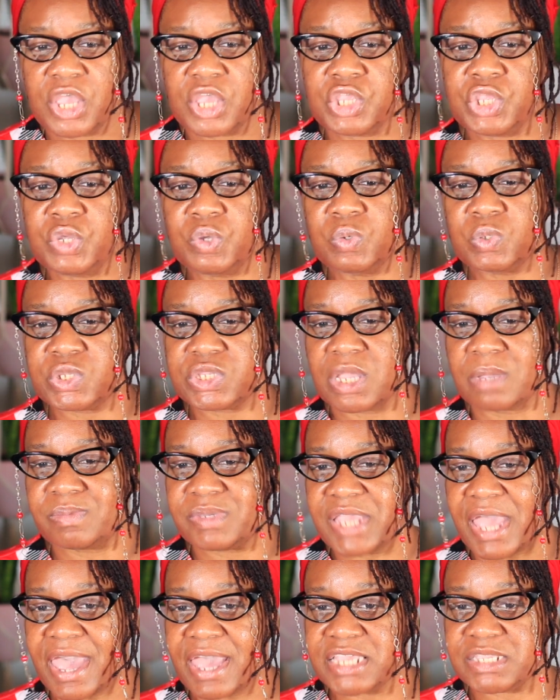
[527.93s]
you
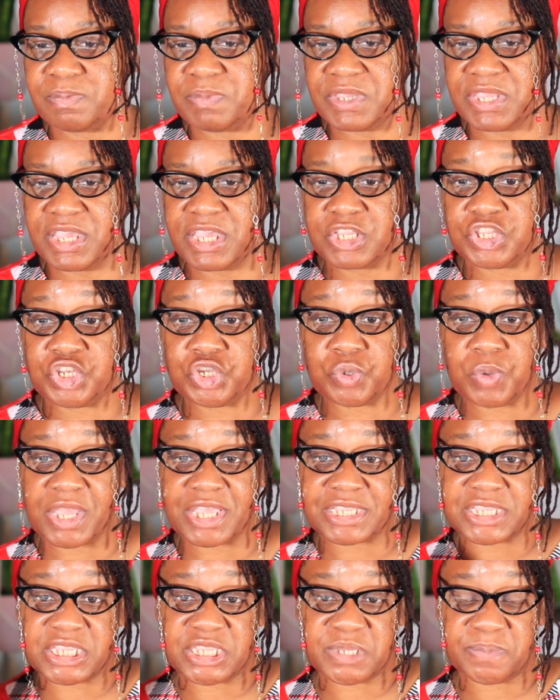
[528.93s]
sometimes begin to
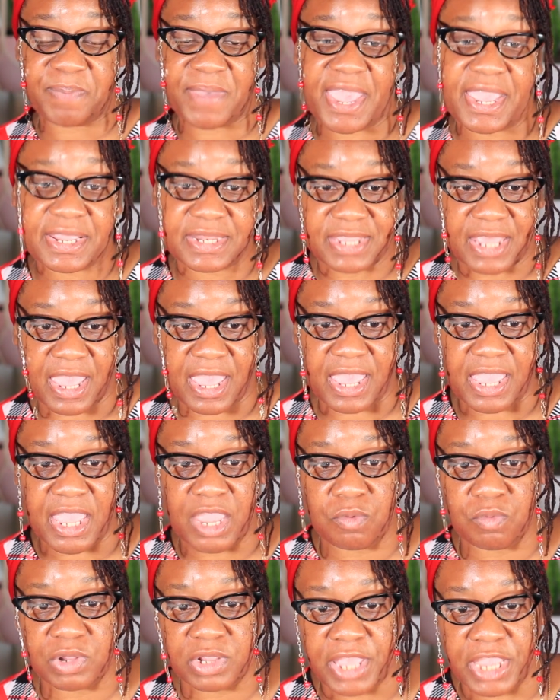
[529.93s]
expect that
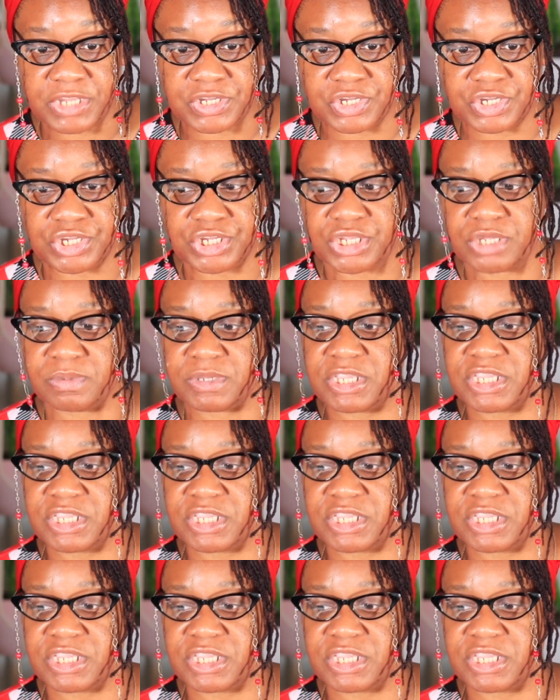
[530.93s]
in relationships,